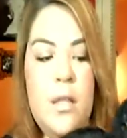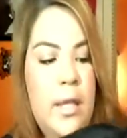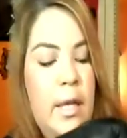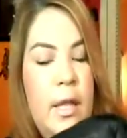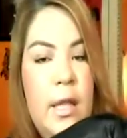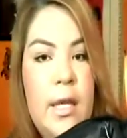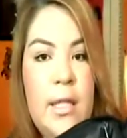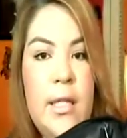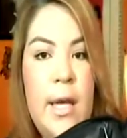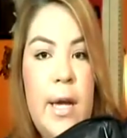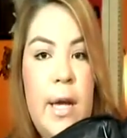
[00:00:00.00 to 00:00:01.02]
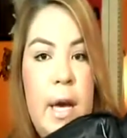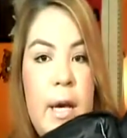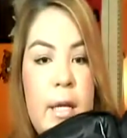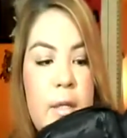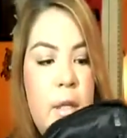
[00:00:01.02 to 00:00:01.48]
it looks like this, and it
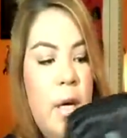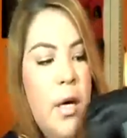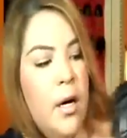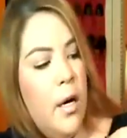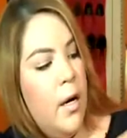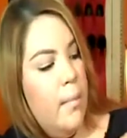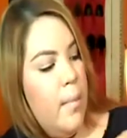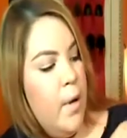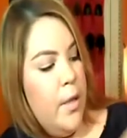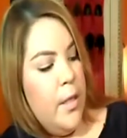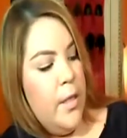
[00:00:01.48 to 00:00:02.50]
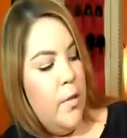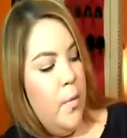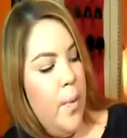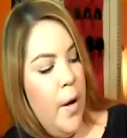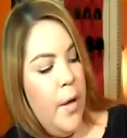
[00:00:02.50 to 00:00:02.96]
has all these
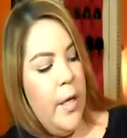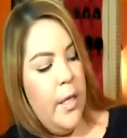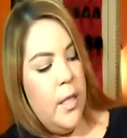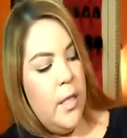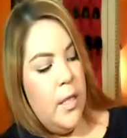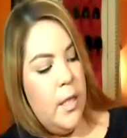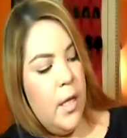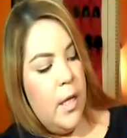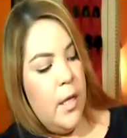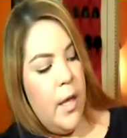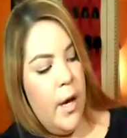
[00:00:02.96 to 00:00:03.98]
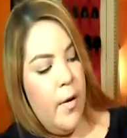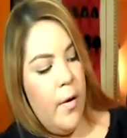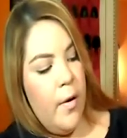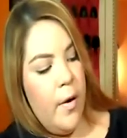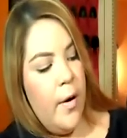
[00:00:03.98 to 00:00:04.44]
little pockets
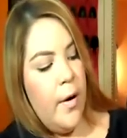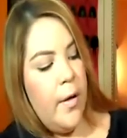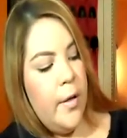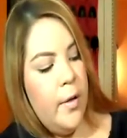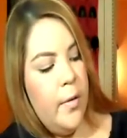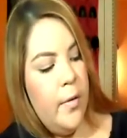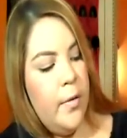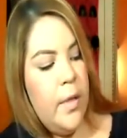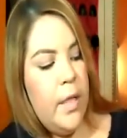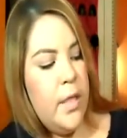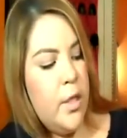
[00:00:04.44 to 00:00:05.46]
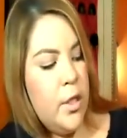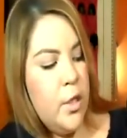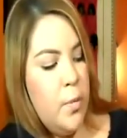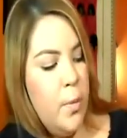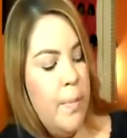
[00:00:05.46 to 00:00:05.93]
that are, you know, it's
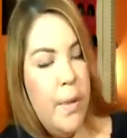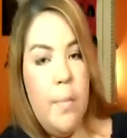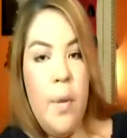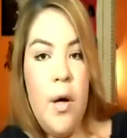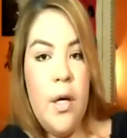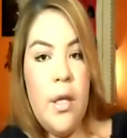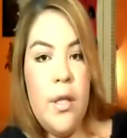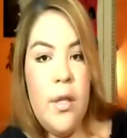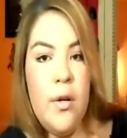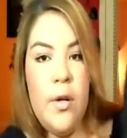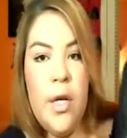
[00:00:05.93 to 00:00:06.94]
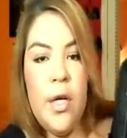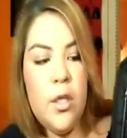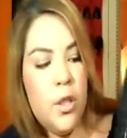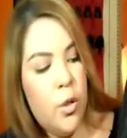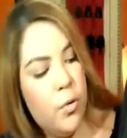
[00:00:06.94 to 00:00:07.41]
not just one big pocket. They're
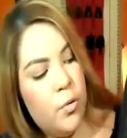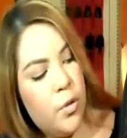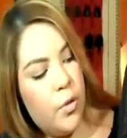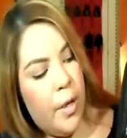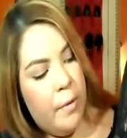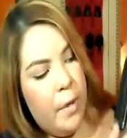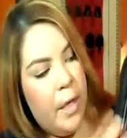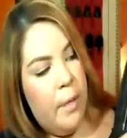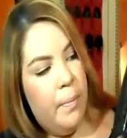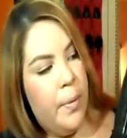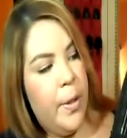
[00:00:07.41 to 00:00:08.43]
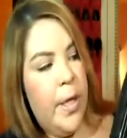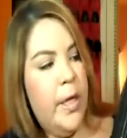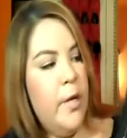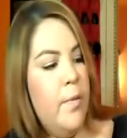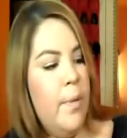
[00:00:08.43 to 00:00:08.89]
sewn so that way you can
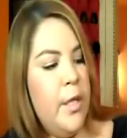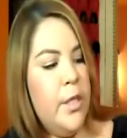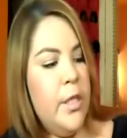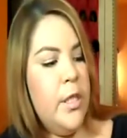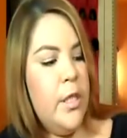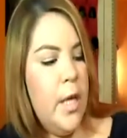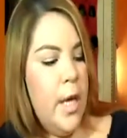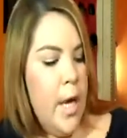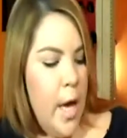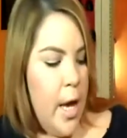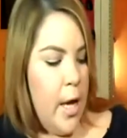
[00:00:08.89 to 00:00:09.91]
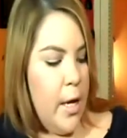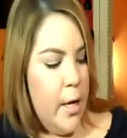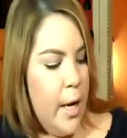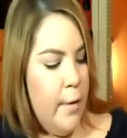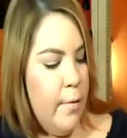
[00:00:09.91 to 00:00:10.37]
put in your brushes.
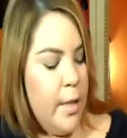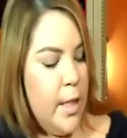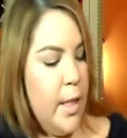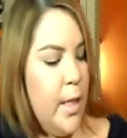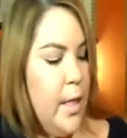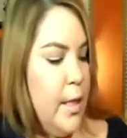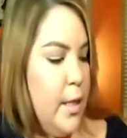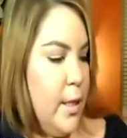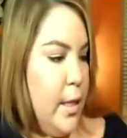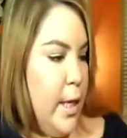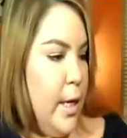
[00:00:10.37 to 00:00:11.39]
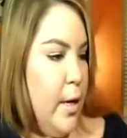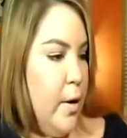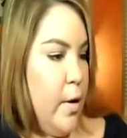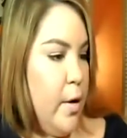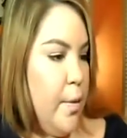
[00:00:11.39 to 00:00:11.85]
And I would say
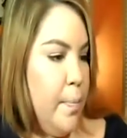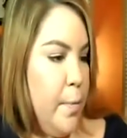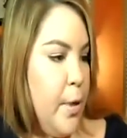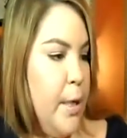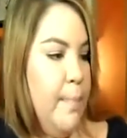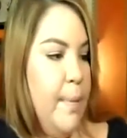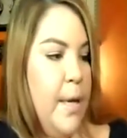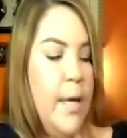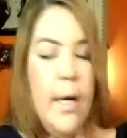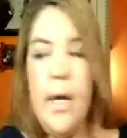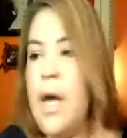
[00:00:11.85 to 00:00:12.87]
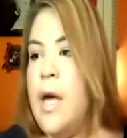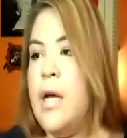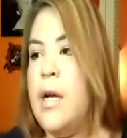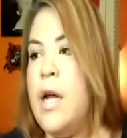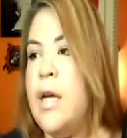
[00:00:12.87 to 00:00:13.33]
they are pretty big,
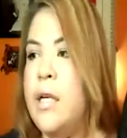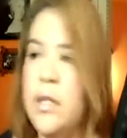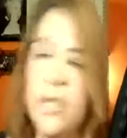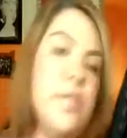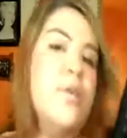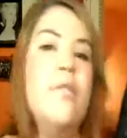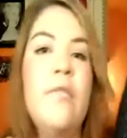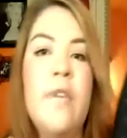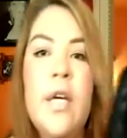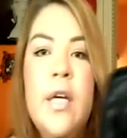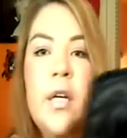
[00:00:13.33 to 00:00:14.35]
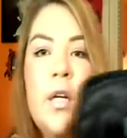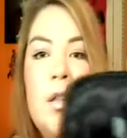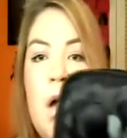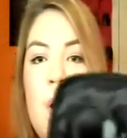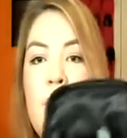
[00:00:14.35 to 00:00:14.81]
and I can still fit in
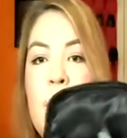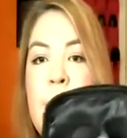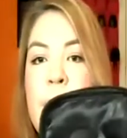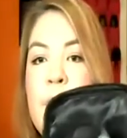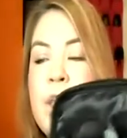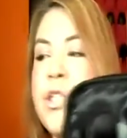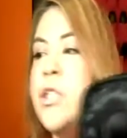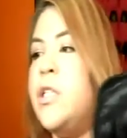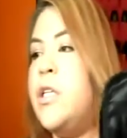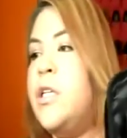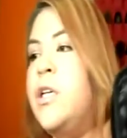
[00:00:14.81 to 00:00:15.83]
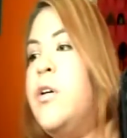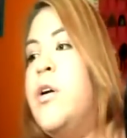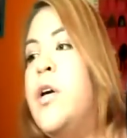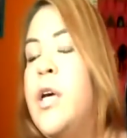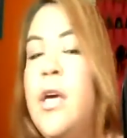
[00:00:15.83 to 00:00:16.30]
a lot more brushes in
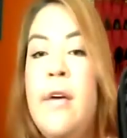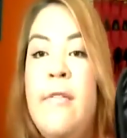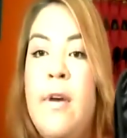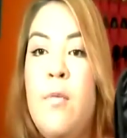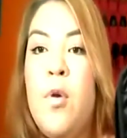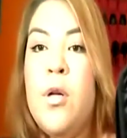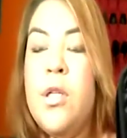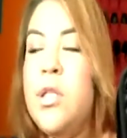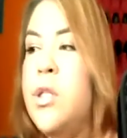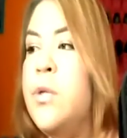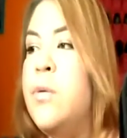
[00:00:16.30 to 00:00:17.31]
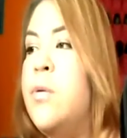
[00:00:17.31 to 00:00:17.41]
here if I wanted